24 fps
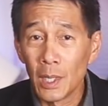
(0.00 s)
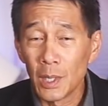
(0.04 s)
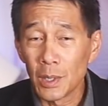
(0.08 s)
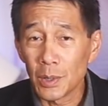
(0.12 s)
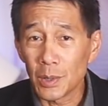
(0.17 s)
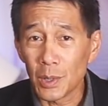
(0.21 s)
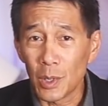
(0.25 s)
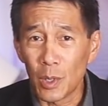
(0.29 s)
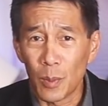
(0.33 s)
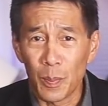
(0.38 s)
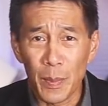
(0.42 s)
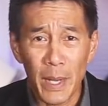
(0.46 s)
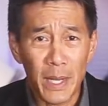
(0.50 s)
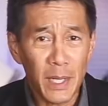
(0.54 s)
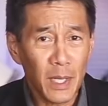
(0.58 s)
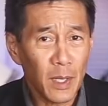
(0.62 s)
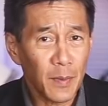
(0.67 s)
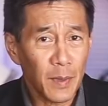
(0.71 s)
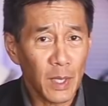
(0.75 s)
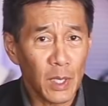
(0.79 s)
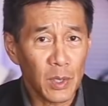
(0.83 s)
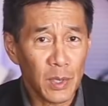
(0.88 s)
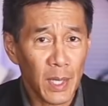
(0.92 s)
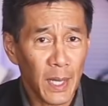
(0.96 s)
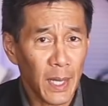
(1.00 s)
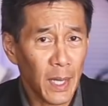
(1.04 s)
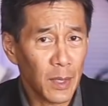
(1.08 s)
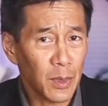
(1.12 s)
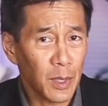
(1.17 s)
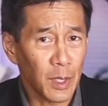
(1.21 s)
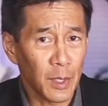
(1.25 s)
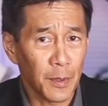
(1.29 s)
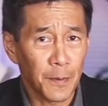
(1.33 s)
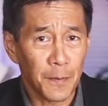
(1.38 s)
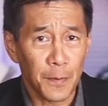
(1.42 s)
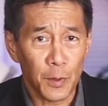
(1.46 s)
So many of these had
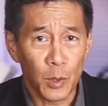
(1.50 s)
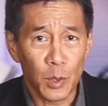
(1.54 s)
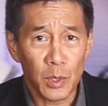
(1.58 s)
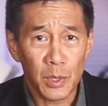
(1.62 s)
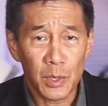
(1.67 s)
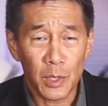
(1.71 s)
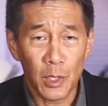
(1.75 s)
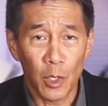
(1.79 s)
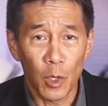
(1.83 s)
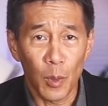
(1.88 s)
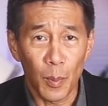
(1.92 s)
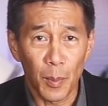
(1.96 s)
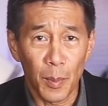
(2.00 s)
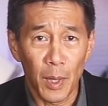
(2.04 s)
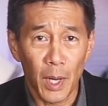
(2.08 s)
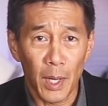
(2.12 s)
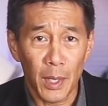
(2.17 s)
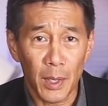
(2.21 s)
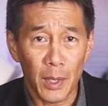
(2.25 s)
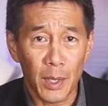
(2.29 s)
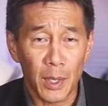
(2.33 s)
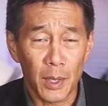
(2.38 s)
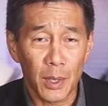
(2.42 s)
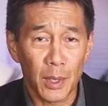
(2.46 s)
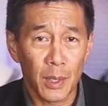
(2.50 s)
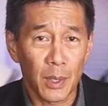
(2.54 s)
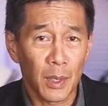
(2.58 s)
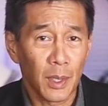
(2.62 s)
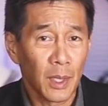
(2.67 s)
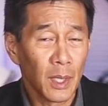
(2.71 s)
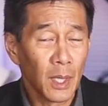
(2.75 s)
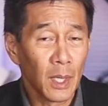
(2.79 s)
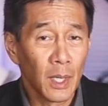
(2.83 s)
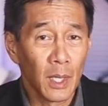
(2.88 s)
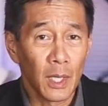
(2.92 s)
the FirstScope moniker.